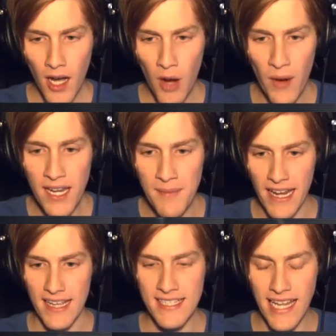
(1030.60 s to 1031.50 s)
Oh, wait a
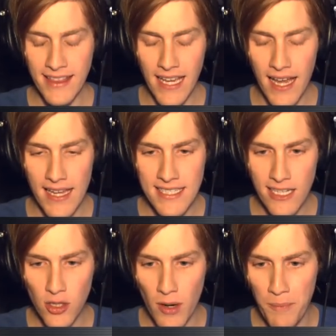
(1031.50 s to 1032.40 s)
minute. Is that the is
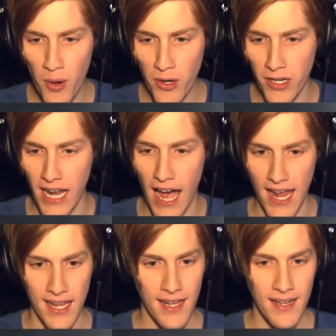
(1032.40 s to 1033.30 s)
that the reporter
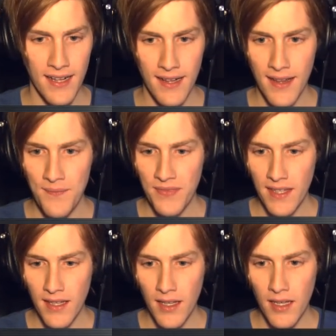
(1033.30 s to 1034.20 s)
guy? We
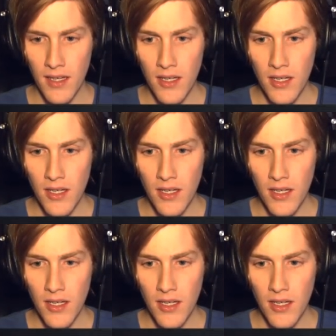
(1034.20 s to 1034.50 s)
gotta get the hell